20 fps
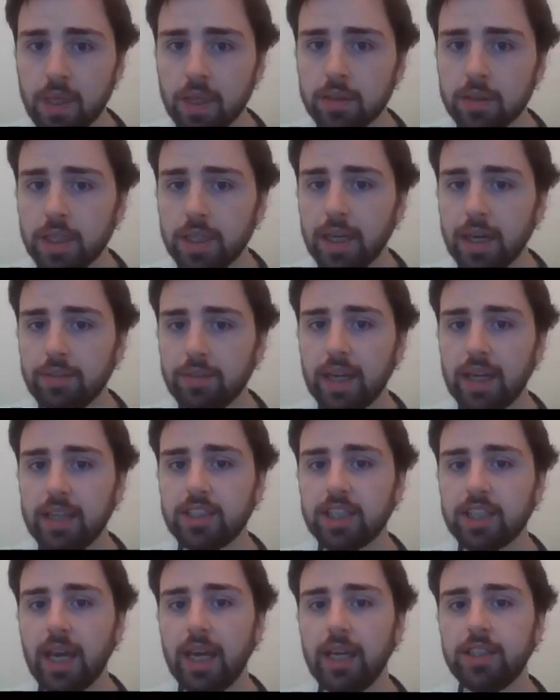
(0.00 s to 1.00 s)
So you have your
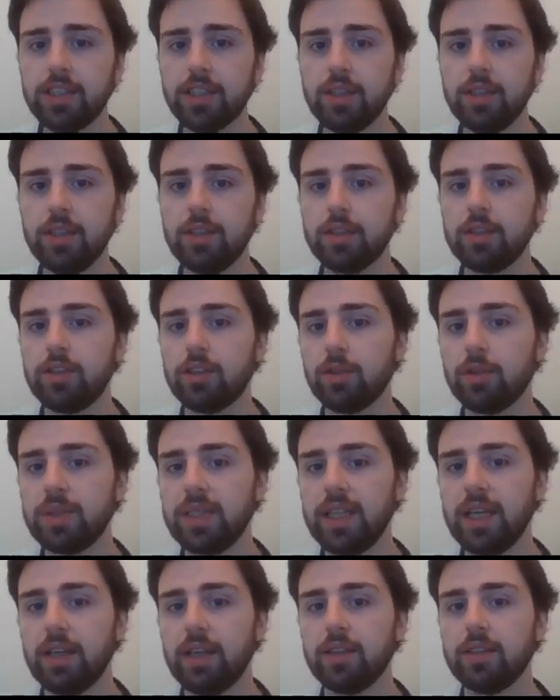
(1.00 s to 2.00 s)
education, your job
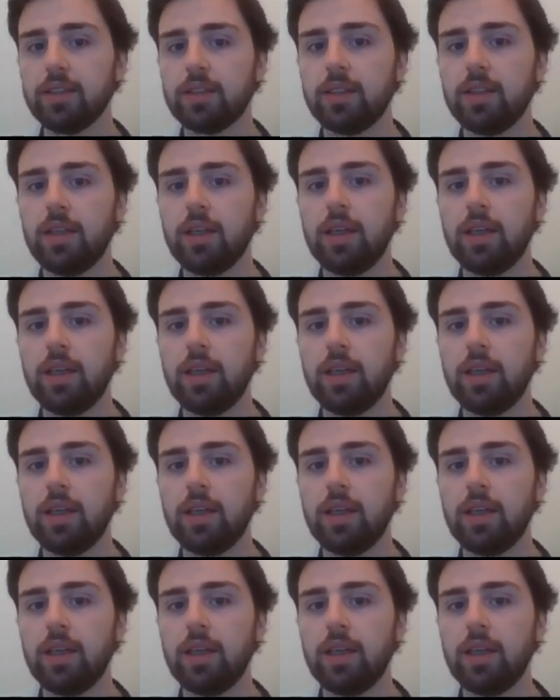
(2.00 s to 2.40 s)
seekers.